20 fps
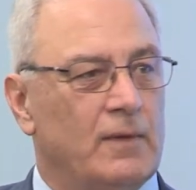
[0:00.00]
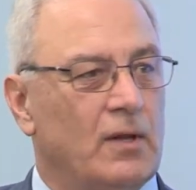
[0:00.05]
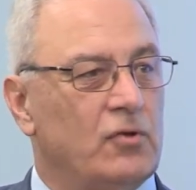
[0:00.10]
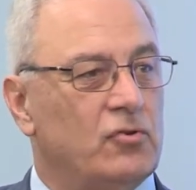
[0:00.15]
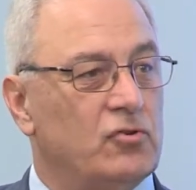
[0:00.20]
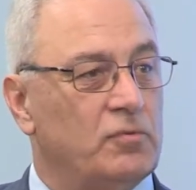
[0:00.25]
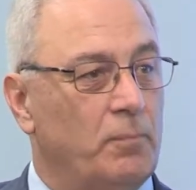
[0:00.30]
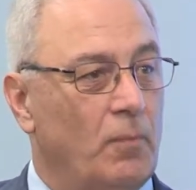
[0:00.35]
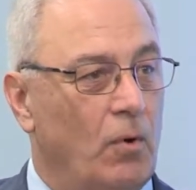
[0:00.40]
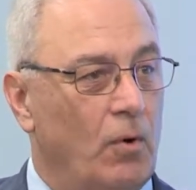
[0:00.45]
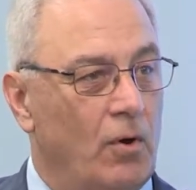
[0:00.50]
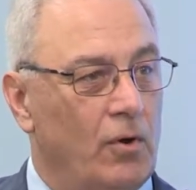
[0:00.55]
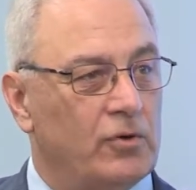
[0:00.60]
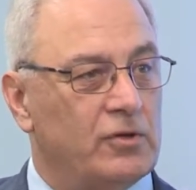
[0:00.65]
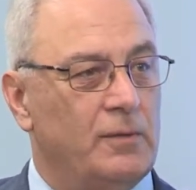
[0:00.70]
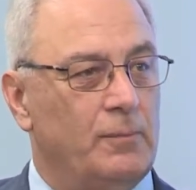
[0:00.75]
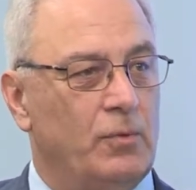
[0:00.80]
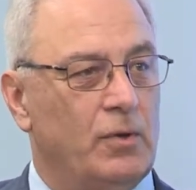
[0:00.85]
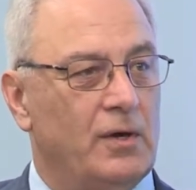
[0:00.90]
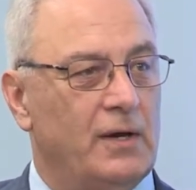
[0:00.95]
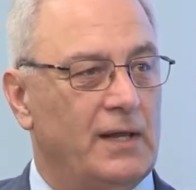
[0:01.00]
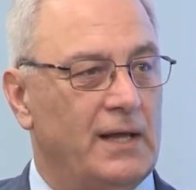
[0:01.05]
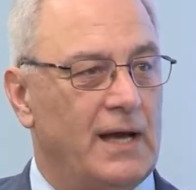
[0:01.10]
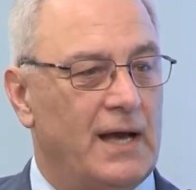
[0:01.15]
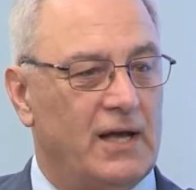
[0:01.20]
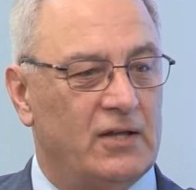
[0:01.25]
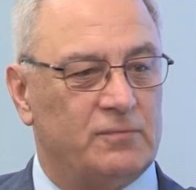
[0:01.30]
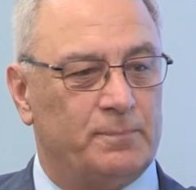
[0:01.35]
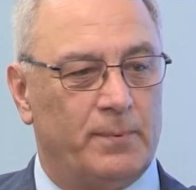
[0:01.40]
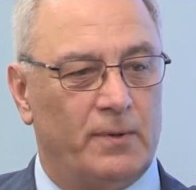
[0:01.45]
small community
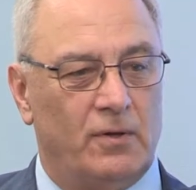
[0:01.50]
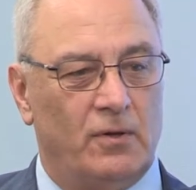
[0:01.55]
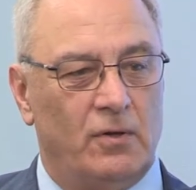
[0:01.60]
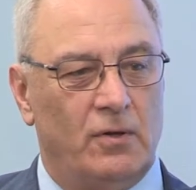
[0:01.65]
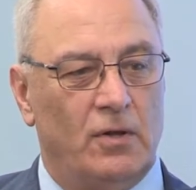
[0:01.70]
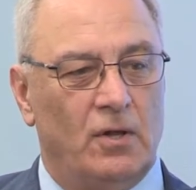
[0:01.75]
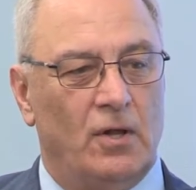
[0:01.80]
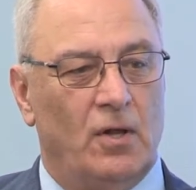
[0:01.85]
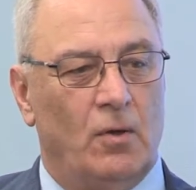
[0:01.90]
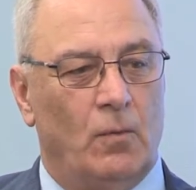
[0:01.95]
hospital.